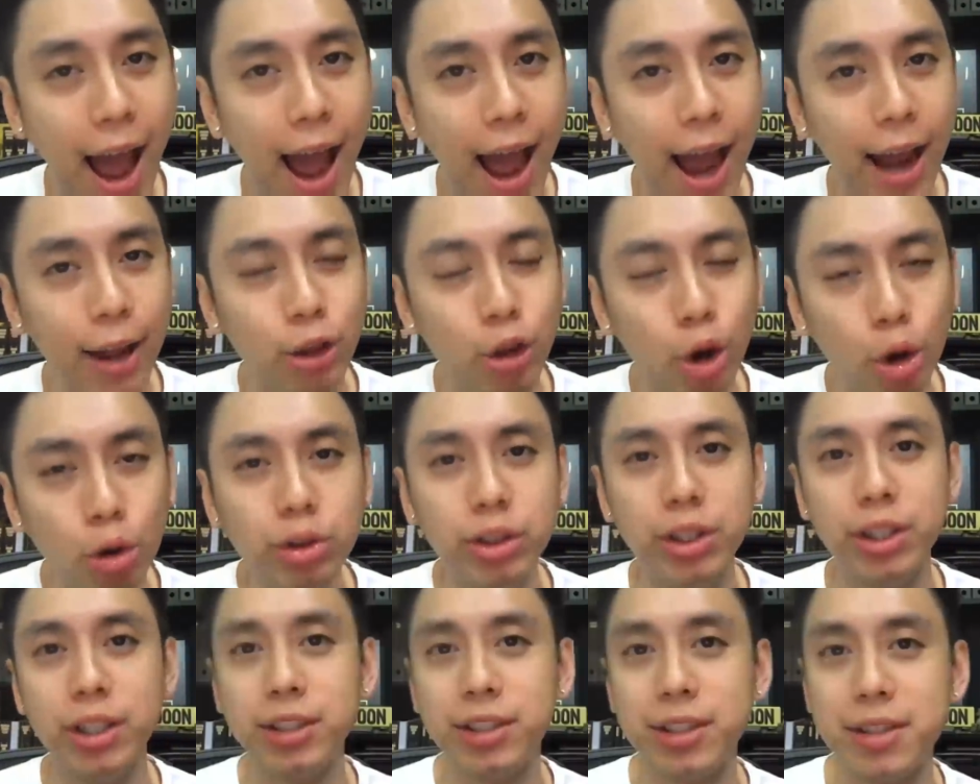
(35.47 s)
I
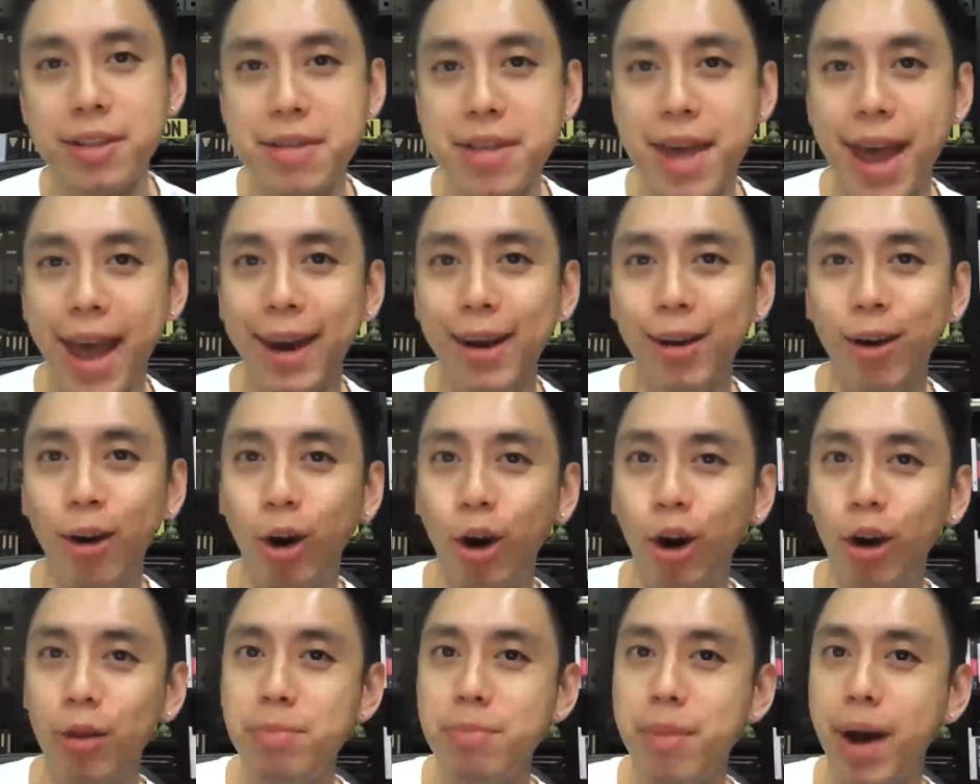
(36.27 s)
noticed that
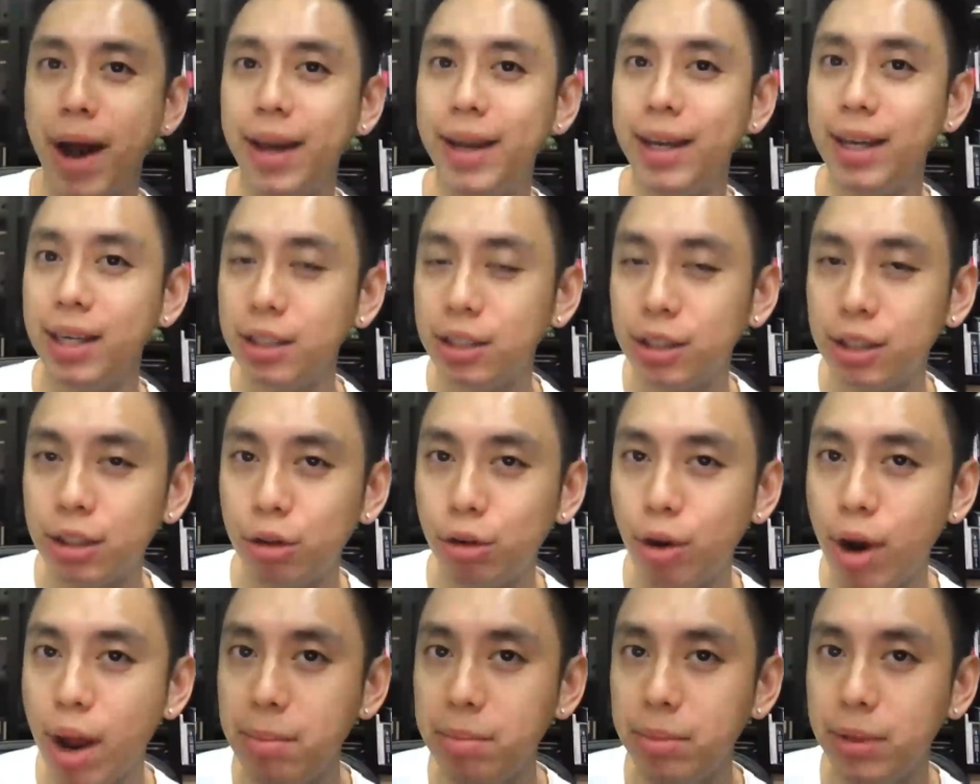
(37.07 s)
on my
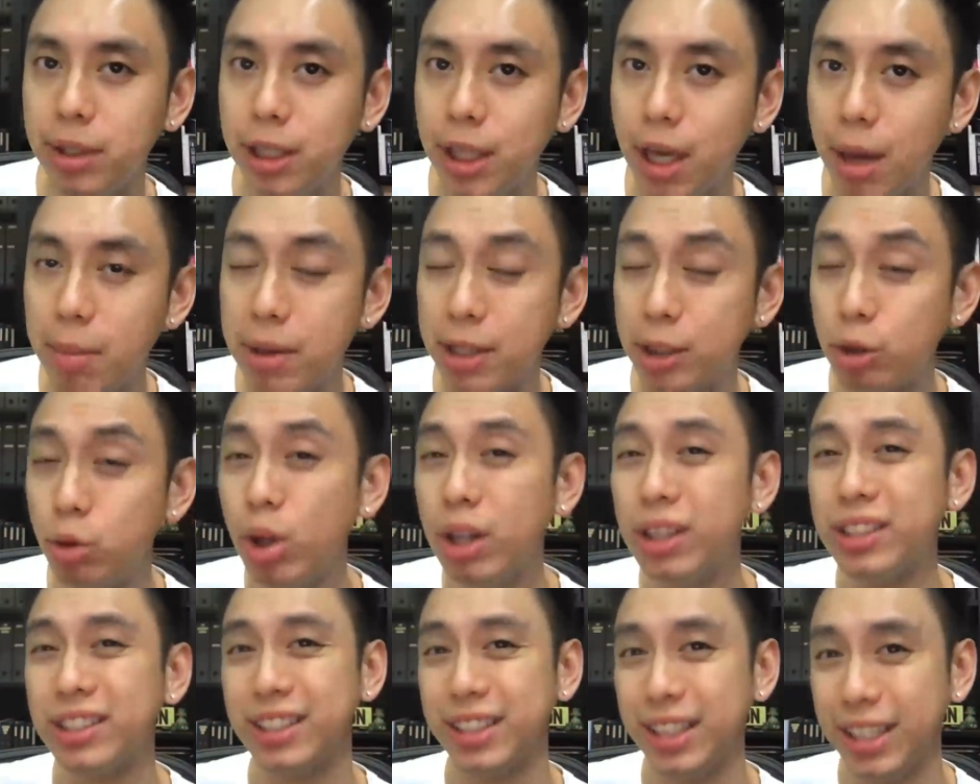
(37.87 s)
Instagram DM as
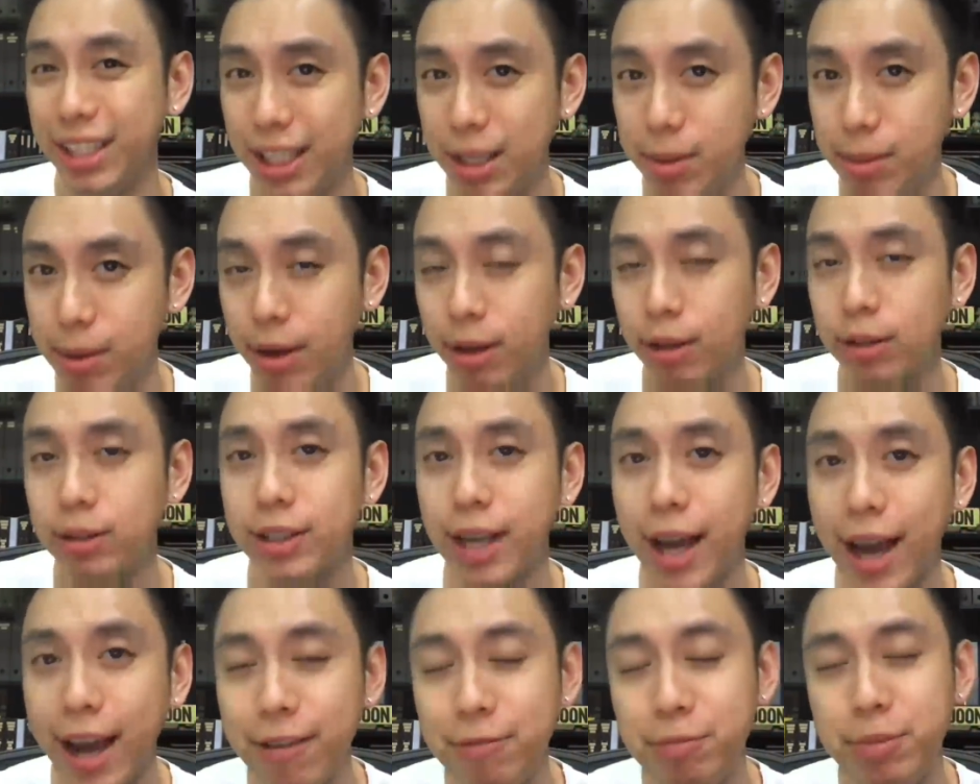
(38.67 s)
well as emails,
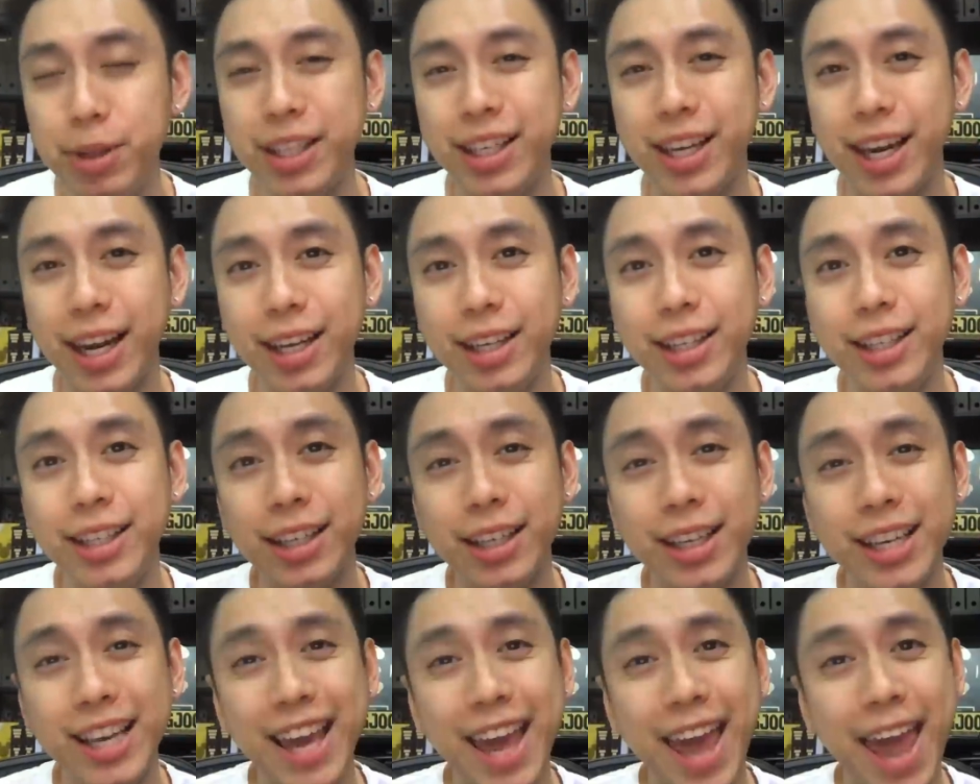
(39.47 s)
I've been getting
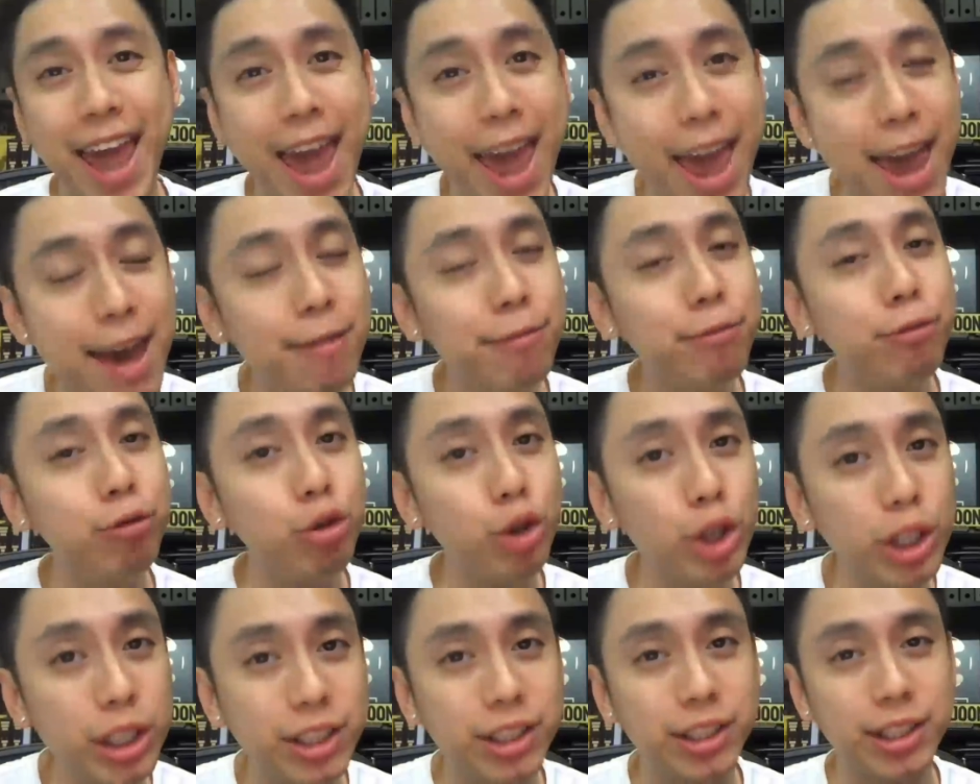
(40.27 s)

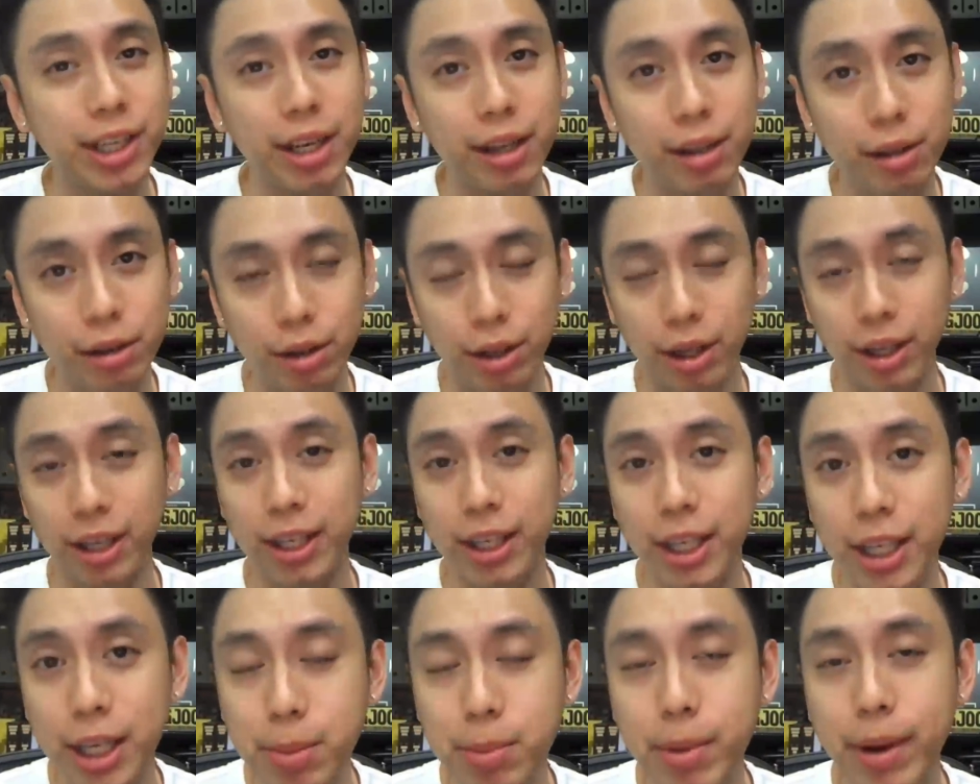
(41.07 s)
every single day
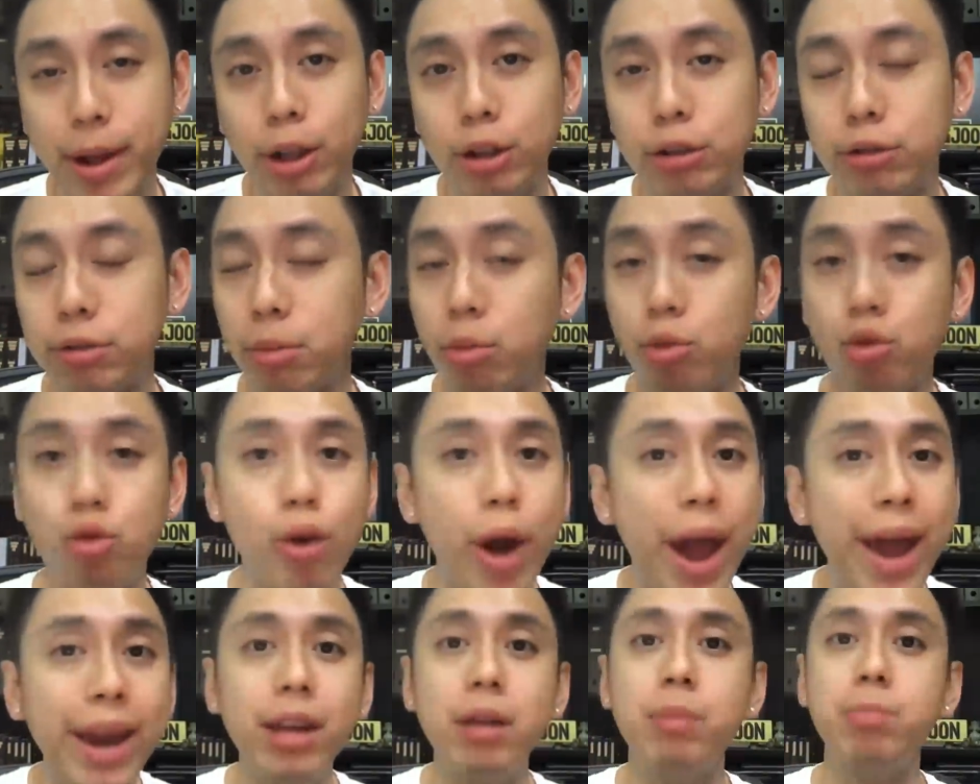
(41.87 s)
emails from
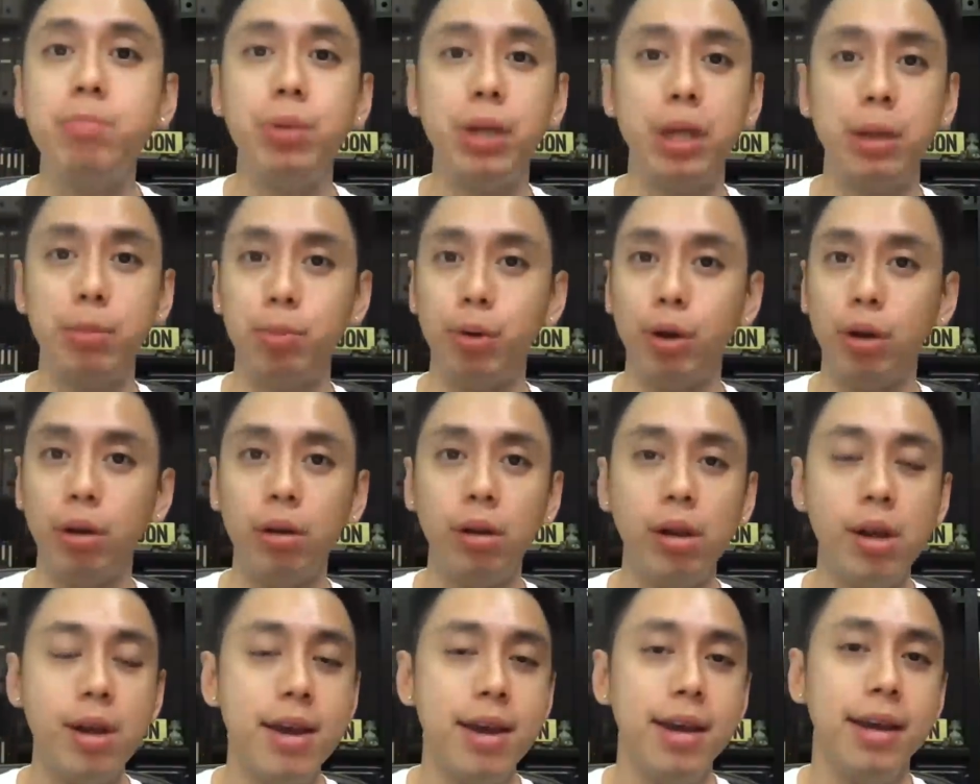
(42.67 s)
random
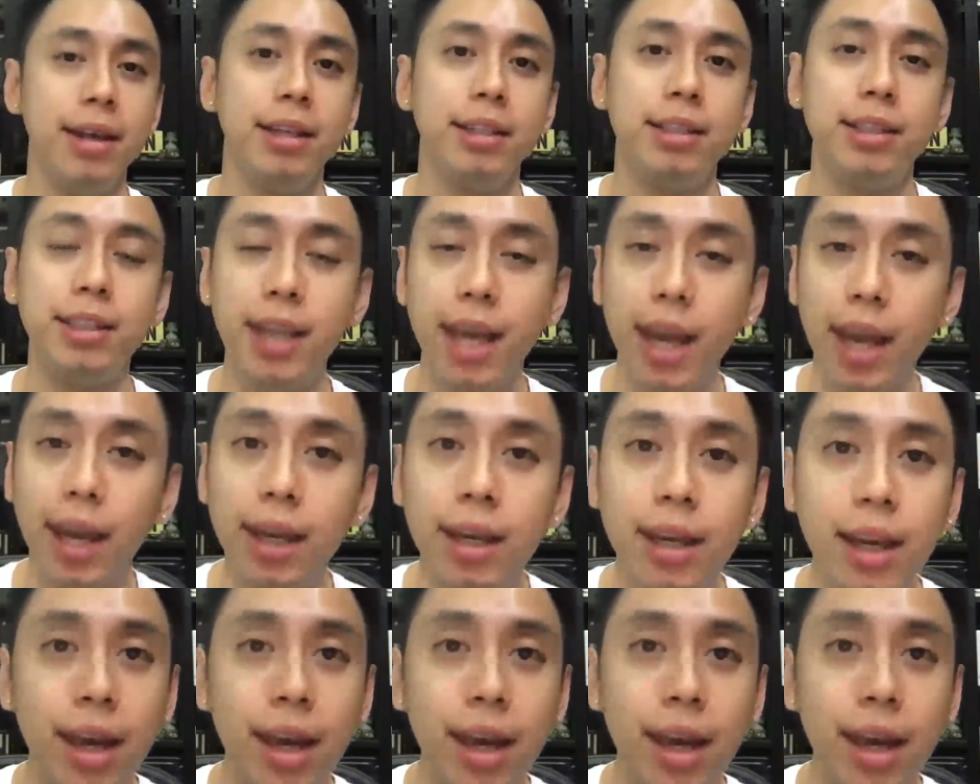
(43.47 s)
people saying,